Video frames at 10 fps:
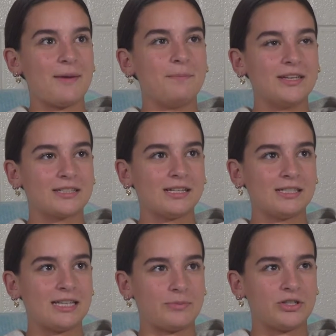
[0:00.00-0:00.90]

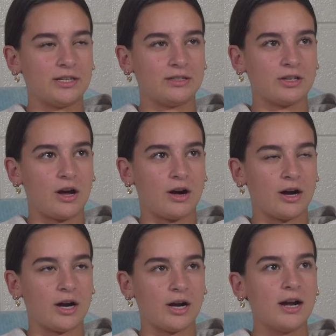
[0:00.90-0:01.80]
Misconceptions
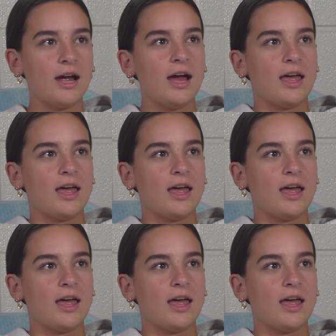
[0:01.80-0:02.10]
are